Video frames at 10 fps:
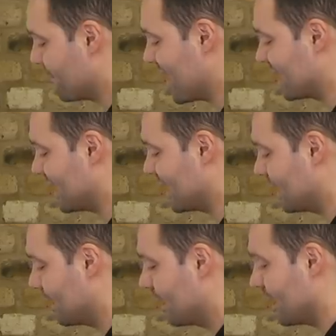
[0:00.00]

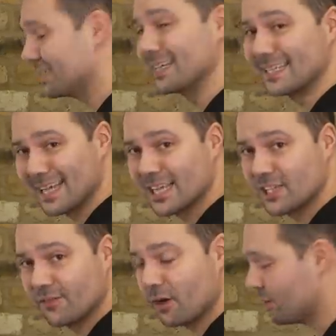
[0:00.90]
making a
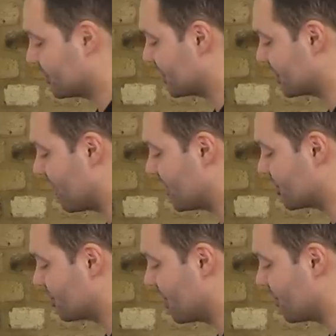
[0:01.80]
success of closer
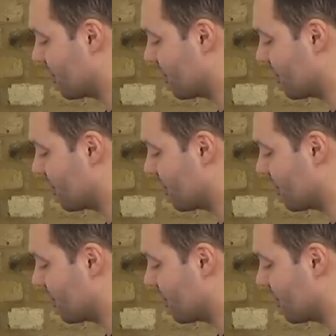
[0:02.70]
integration with the